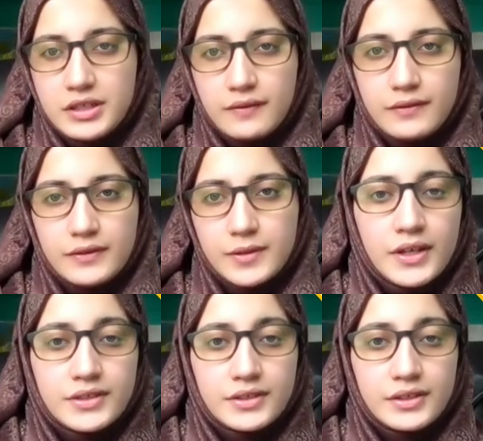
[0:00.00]
This
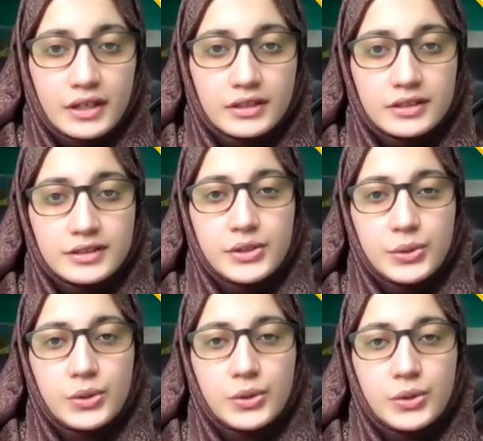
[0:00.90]
tells you
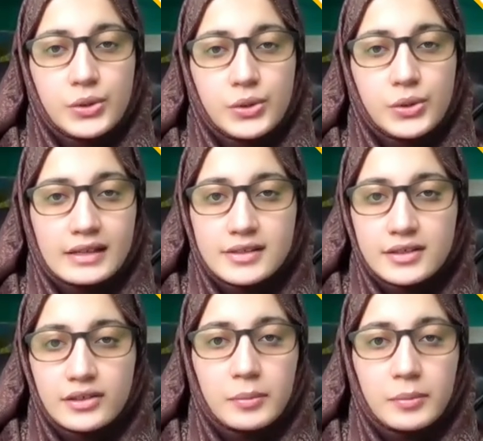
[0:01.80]
the class, the
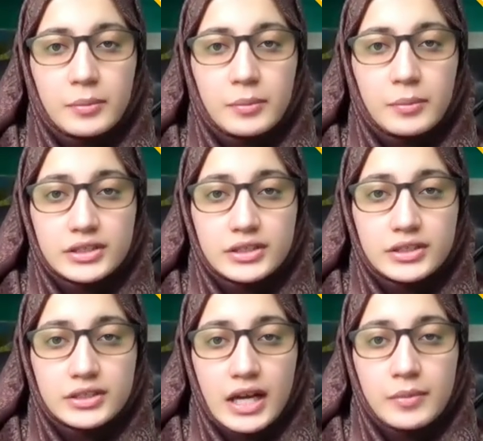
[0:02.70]
material type,
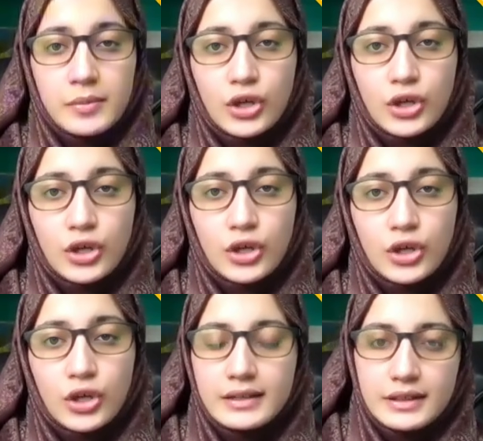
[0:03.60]
the topic, and the
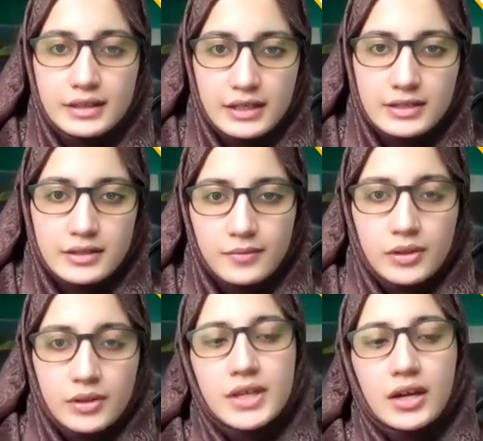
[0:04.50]
date. Use a
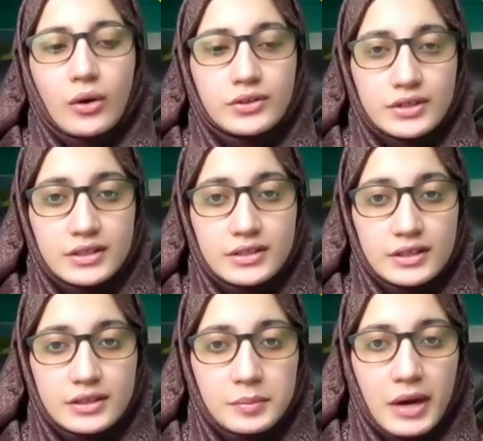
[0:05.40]
consistent
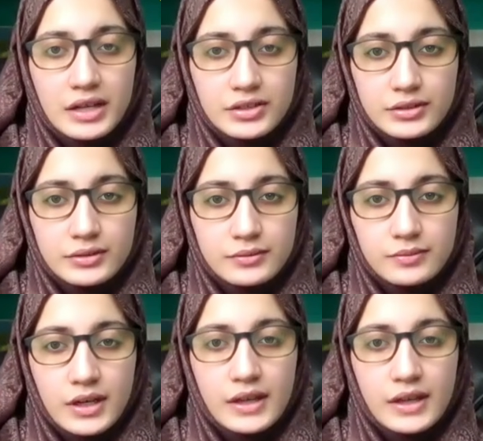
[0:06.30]
pattern. In this